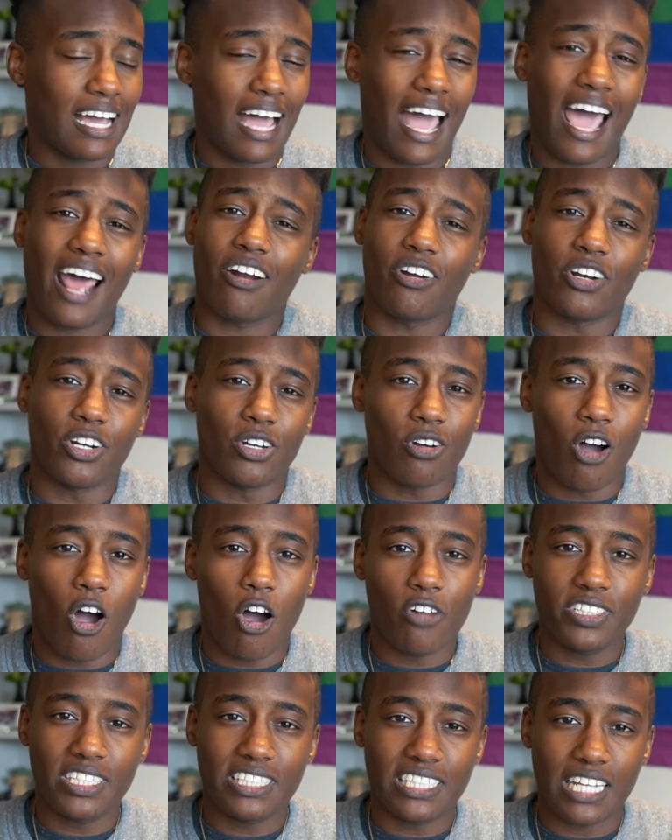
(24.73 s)
I don't know,
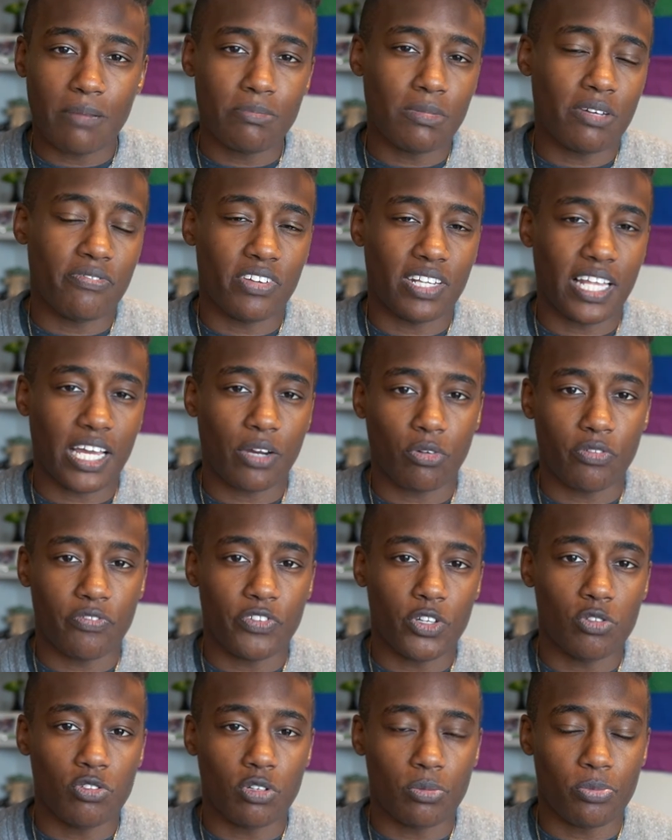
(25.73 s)
oftentimes I feel like
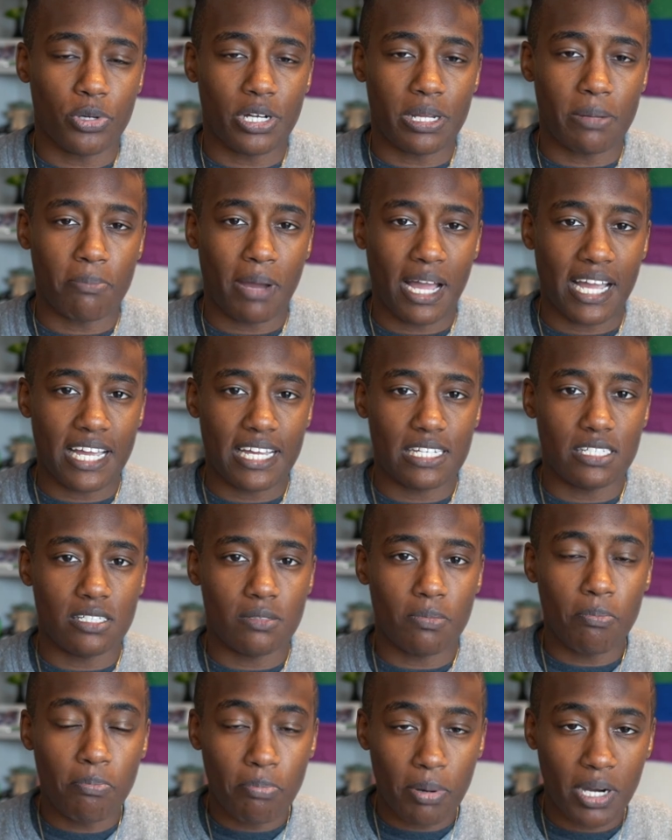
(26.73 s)
reviews are pretty
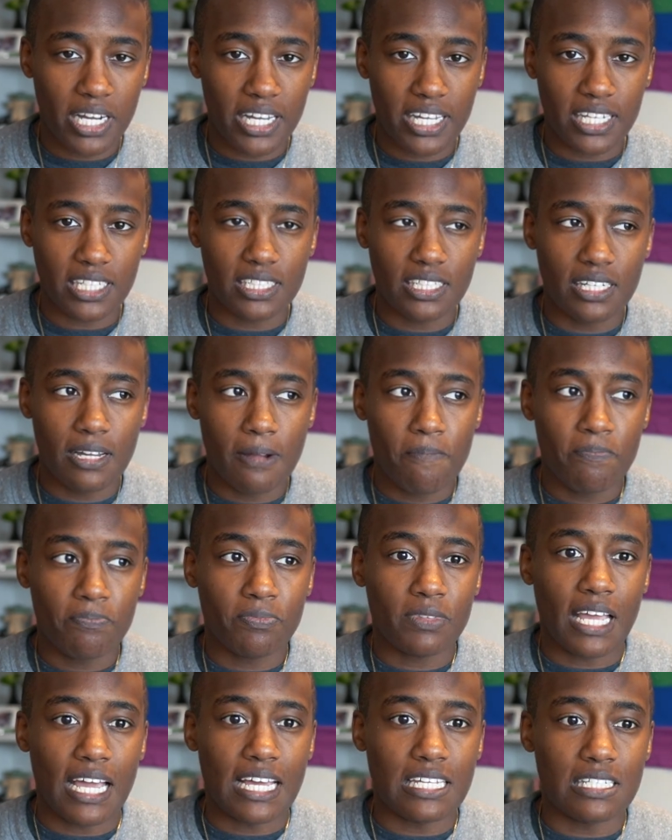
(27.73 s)
biased, but
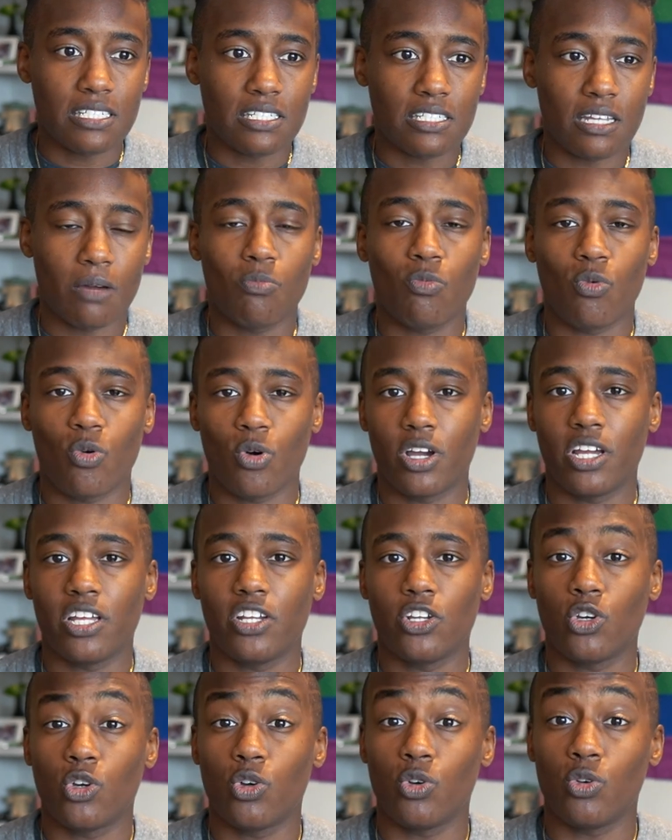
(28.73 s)
as someone
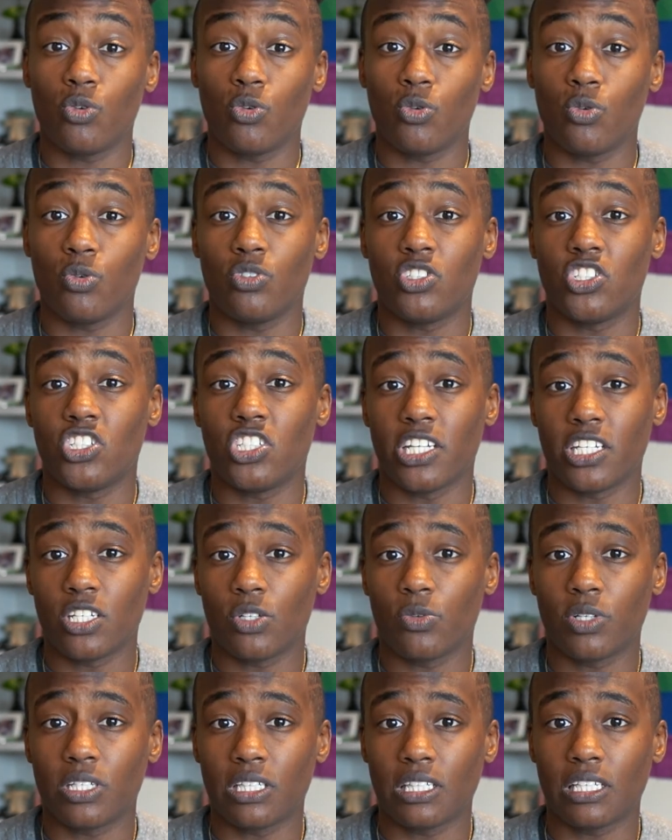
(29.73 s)
who
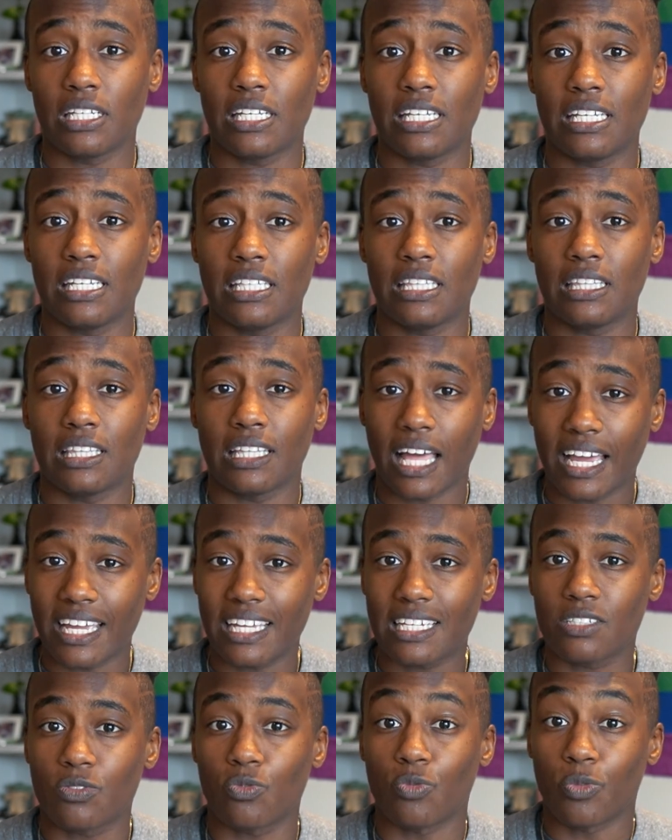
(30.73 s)
genuinely
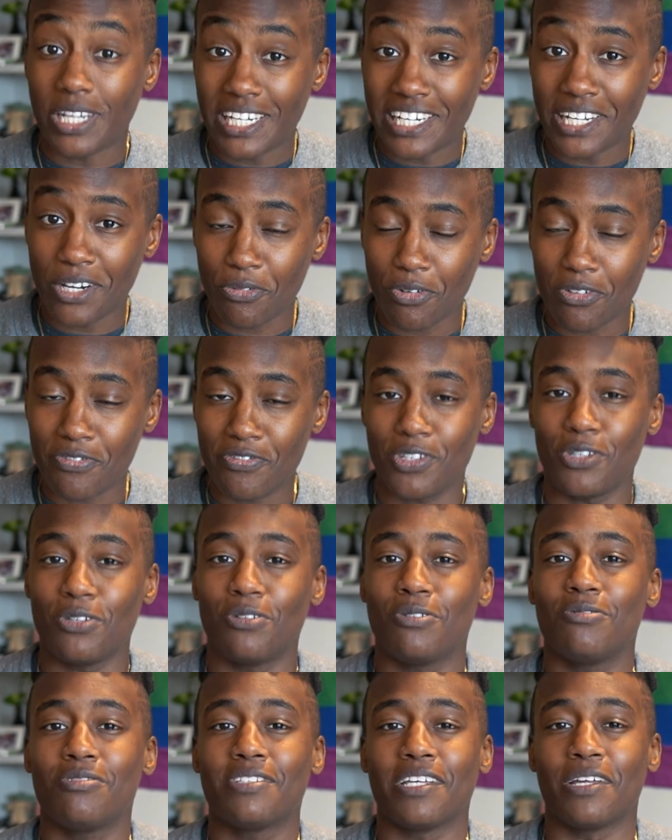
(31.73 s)
likes reading
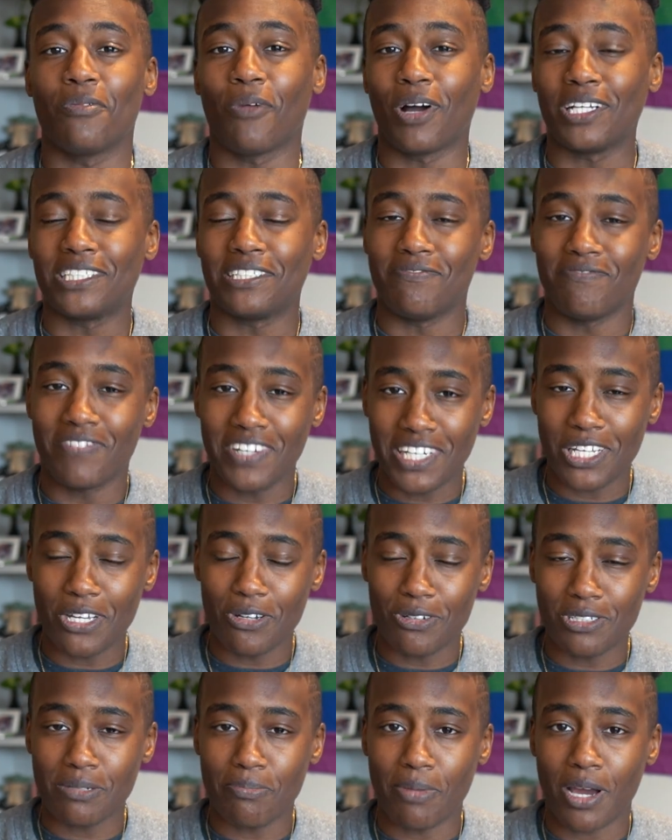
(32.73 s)
reviews and watching
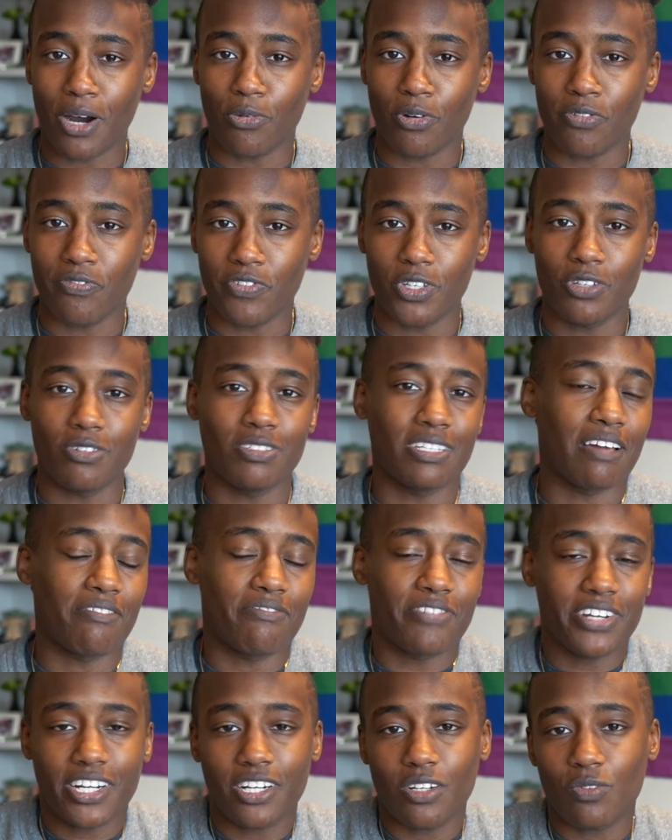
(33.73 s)
videos about reviews, I
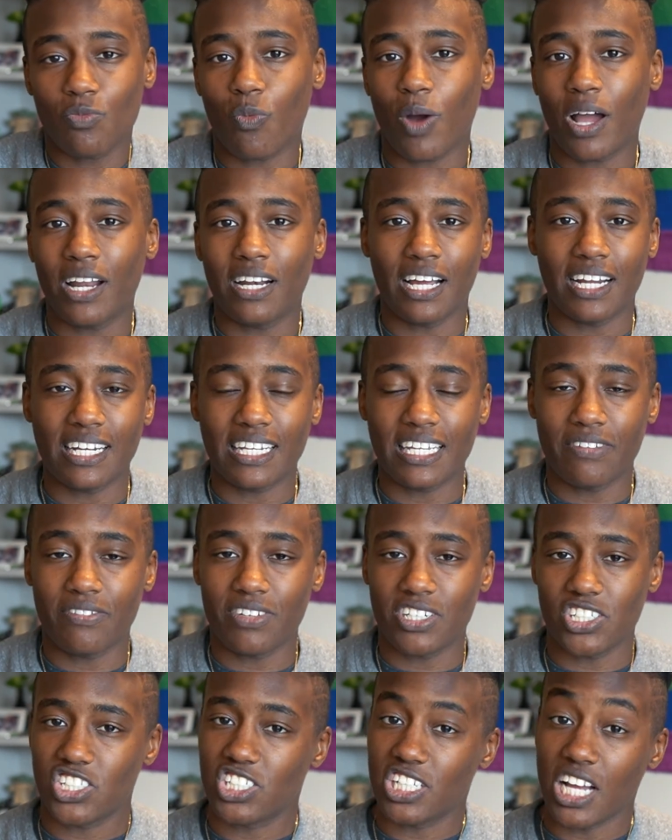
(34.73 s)
figured why not give it
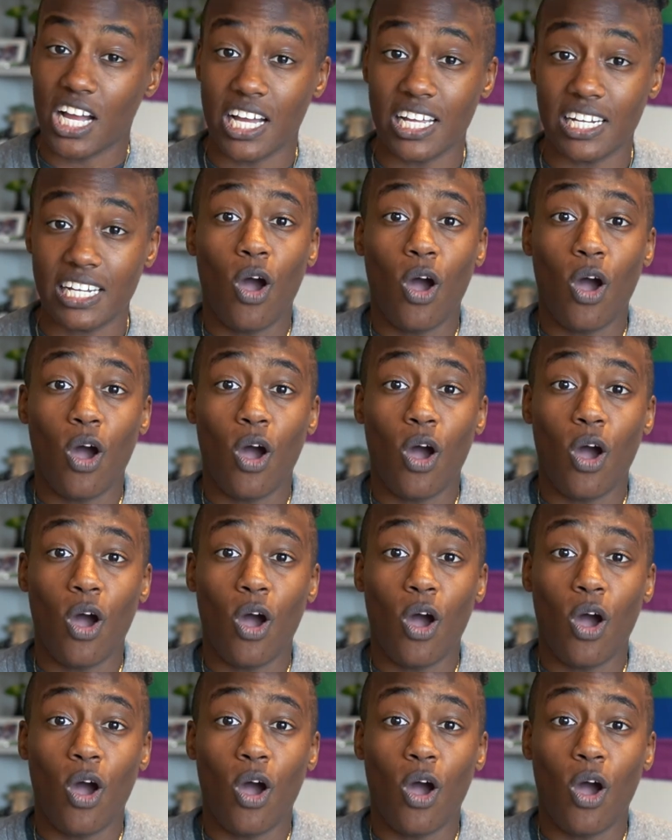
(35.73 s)
a shot.